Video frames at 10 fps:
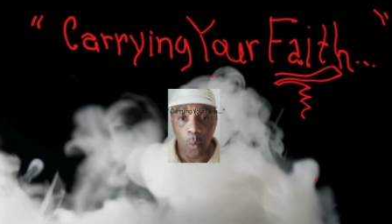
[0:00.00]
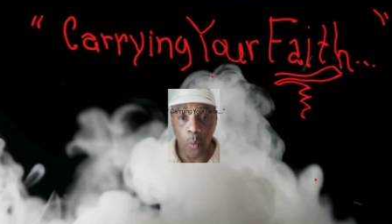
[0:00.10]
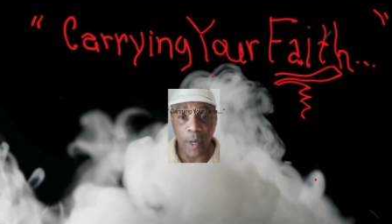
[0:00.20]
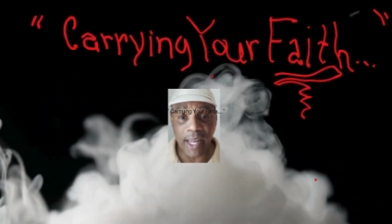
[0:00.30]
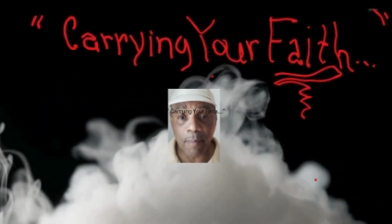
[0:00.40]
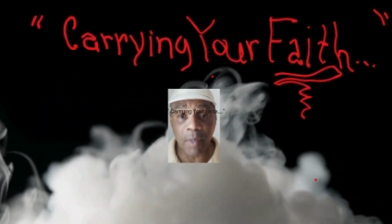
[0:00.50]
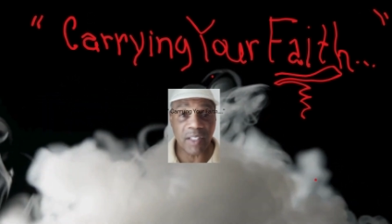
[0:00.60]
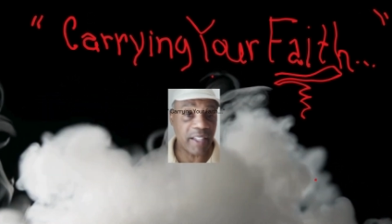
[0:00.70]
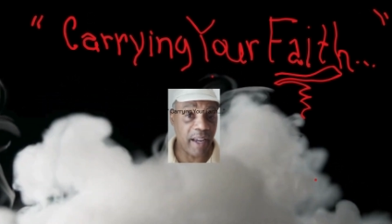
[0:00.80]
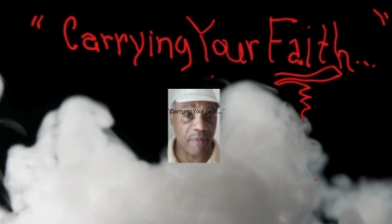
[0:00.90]
We
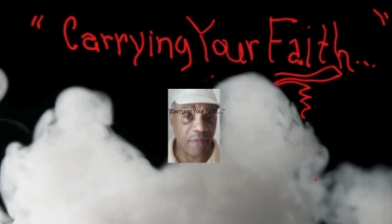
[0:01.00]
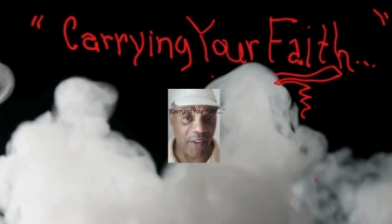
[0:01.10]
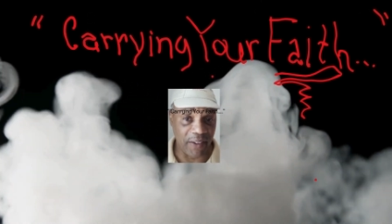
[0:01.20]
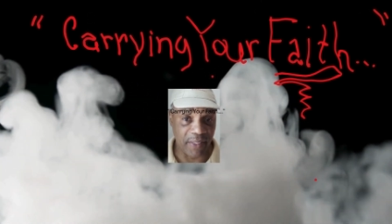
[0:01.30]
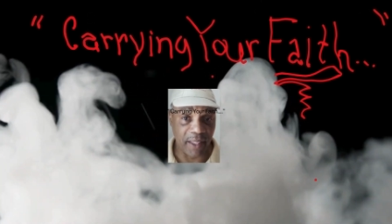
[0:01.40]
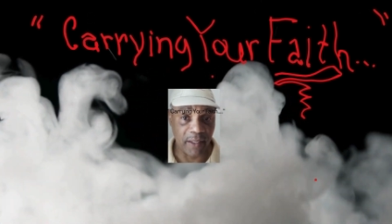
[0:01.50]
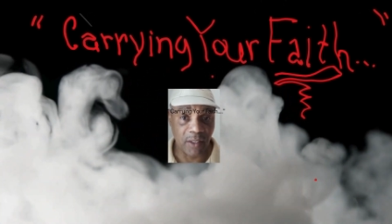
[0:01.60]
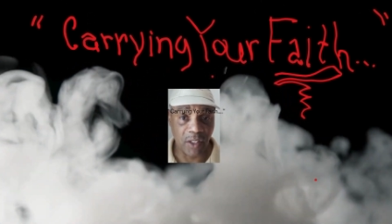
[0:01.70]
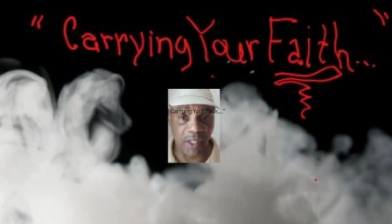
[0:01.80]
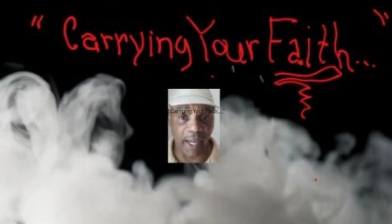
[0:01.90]
must have faith
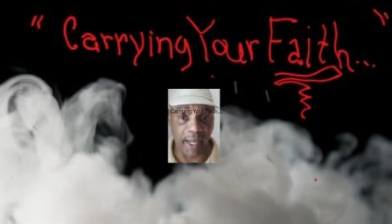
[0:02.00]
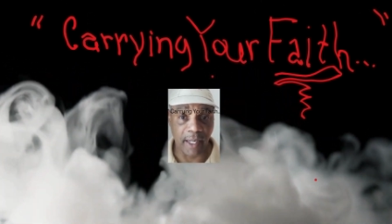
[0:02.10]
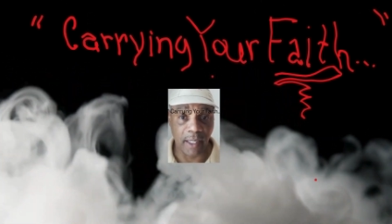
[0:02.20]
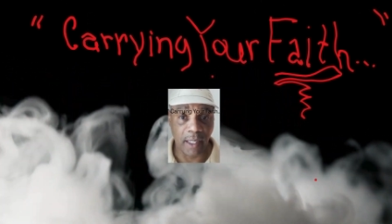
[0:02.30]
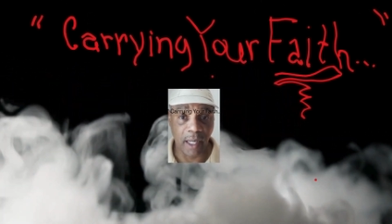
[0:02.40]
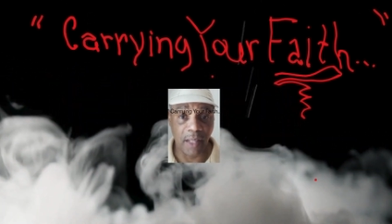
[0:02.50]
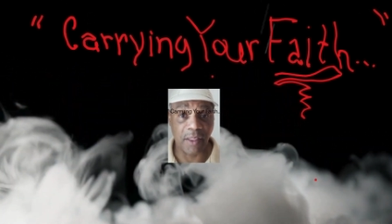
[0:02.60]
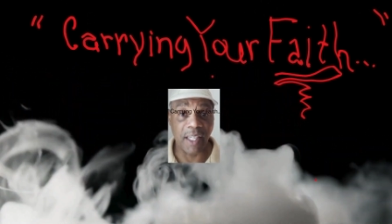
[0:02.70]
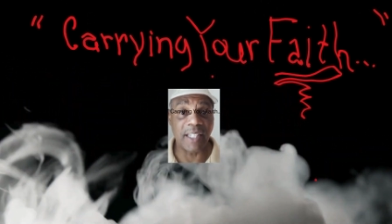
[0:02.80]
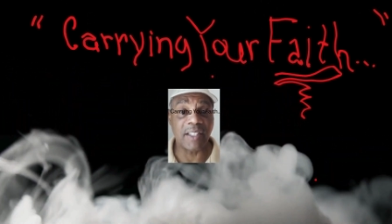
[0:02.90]
today in
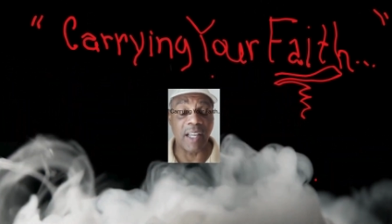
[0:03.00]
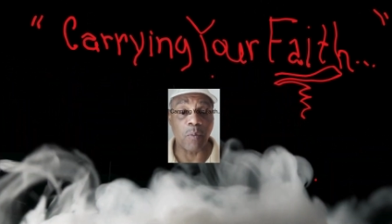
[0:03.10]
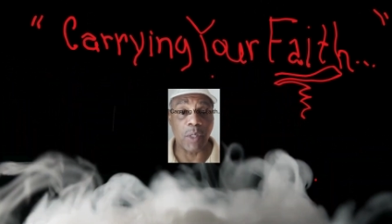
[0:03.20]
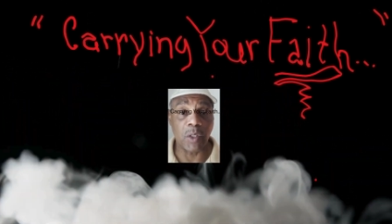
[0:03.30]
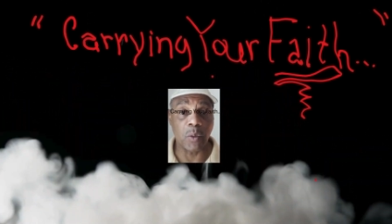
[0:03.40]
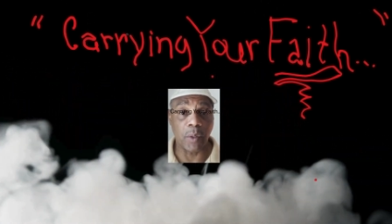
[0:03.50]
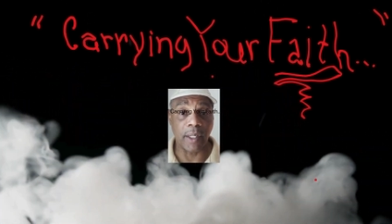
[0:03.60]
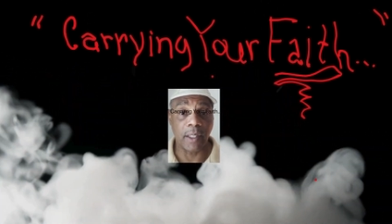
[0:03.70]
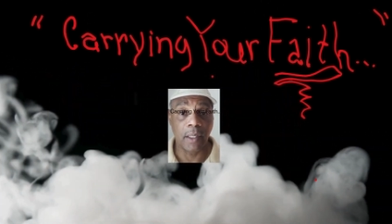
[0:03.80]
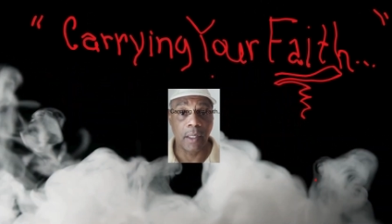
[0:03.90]
things that we're
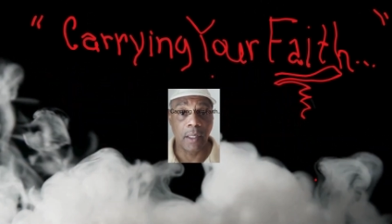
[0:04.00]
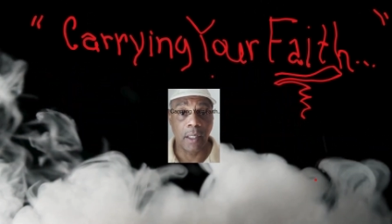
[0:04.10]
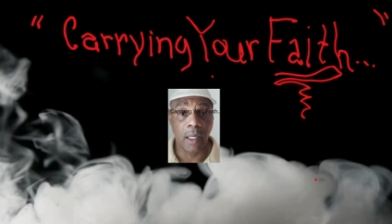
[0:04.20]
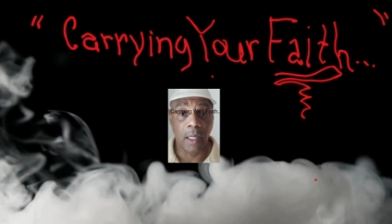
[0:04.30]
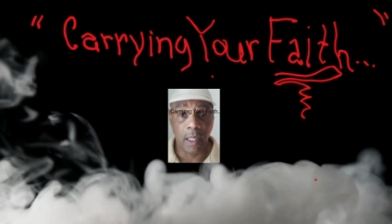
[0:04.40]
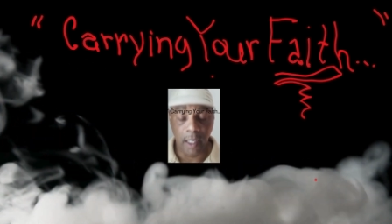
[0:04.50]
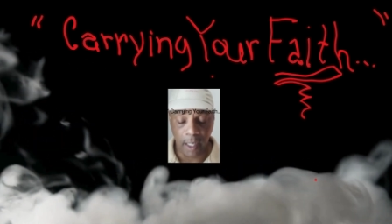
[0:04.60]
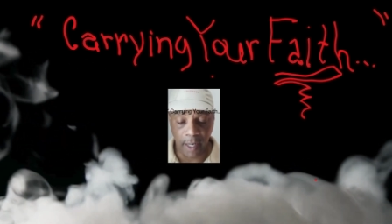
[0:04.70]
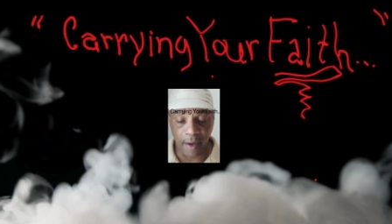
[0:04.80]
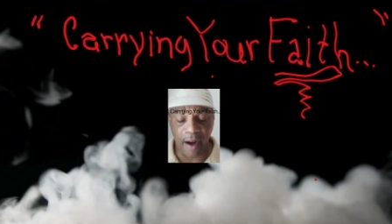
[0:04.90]
doing,
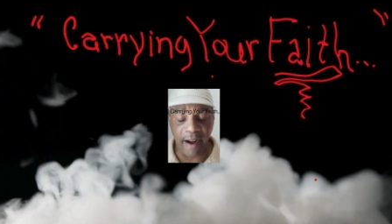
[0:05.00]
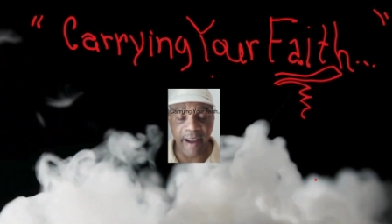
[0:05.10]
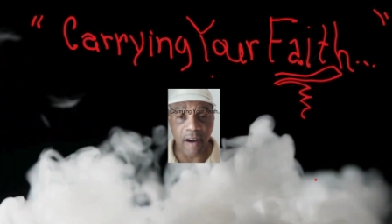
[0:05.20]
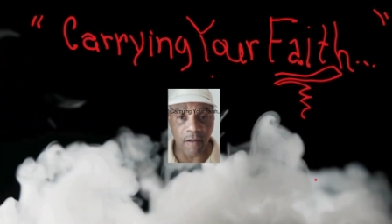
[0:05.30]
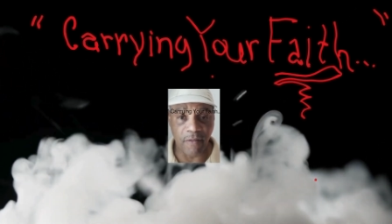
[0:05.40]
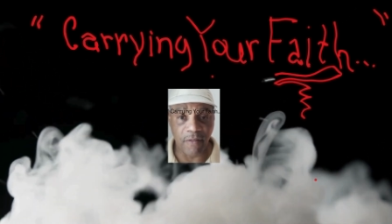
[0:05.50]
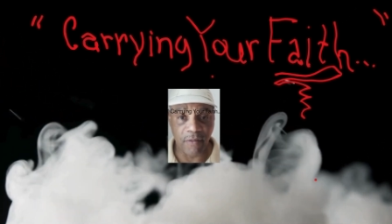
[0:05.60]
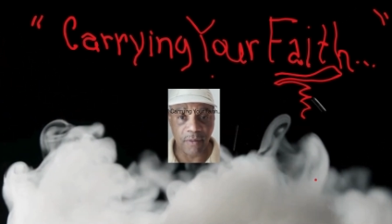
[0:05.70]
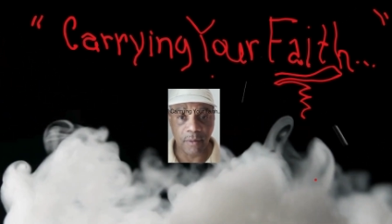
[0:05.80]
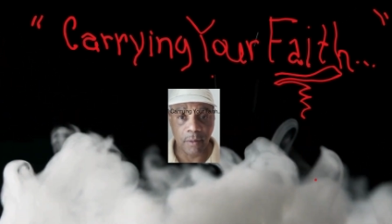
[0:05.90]
in our health,
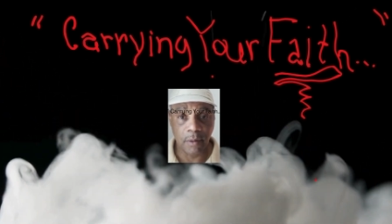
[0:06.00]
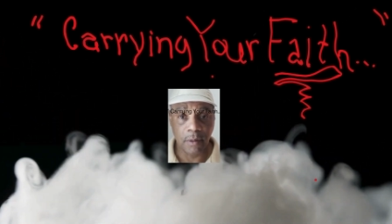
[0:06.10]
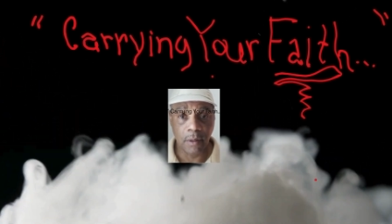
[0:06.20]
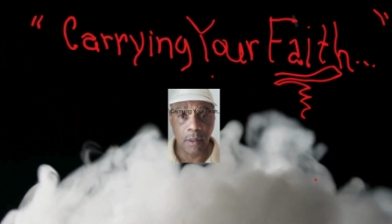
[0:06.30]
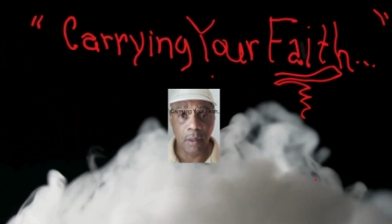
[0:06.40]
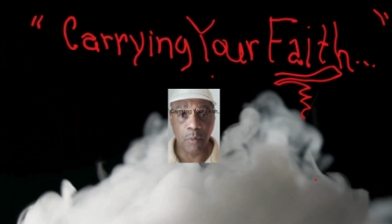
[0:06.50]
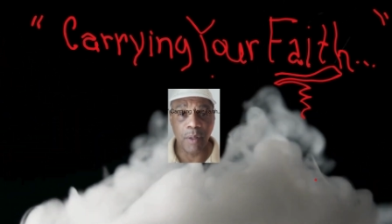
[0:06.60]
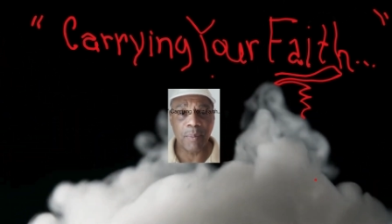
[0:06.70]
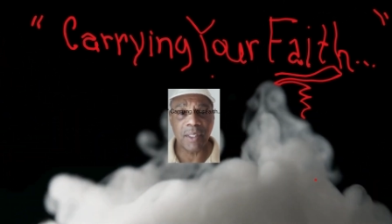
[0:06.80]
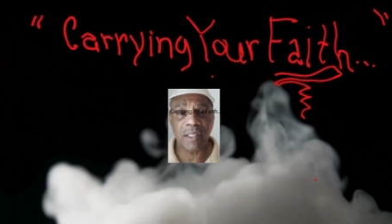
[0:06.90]

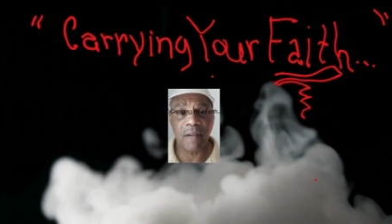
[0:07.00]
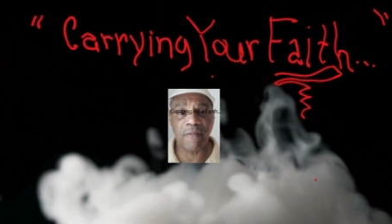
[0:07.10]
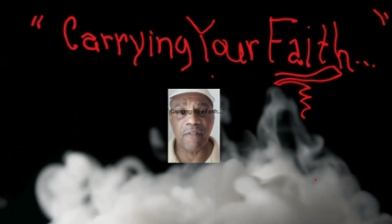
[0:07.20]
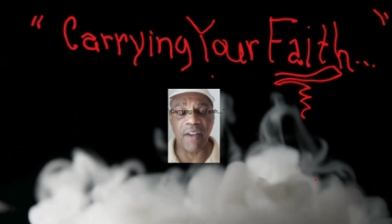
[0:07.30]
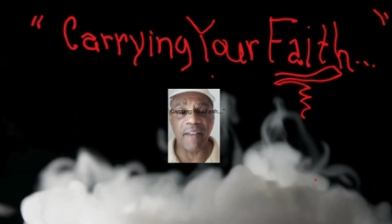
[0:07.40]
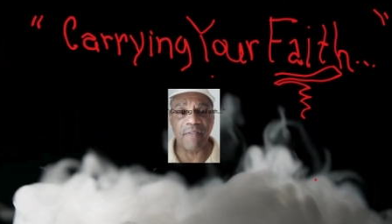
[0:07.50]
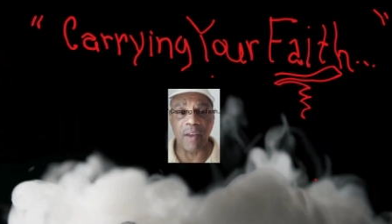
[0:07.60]
we must have faith